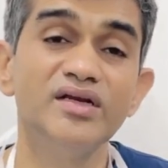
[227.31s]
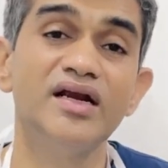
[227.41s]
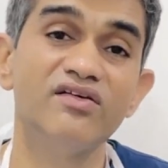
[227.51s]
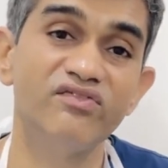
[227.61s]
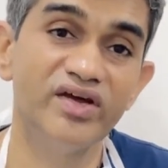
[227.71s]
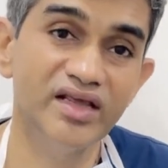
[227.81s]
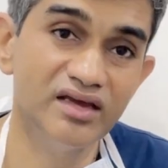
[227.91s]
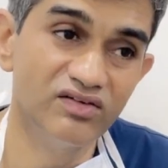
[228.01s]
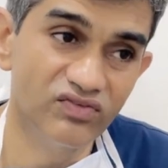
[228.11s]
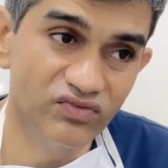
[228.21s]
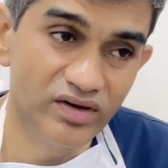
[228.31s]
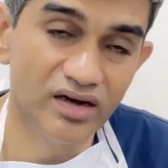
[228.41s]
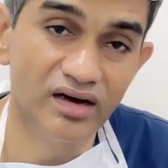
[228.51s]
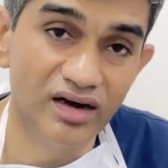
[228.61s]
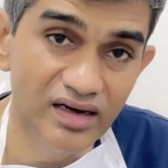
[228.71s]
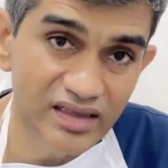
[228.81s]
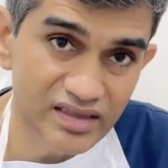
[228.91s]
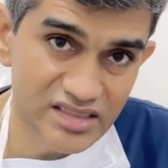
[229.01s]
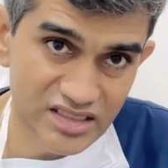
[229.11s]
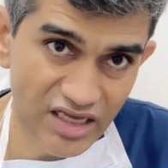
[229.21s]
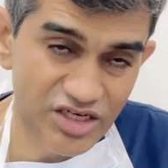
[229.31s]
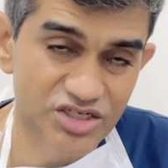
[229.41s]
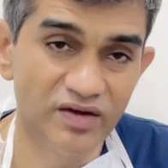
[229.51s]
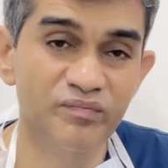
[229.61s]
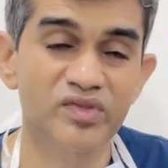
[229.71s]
it at a very early stage,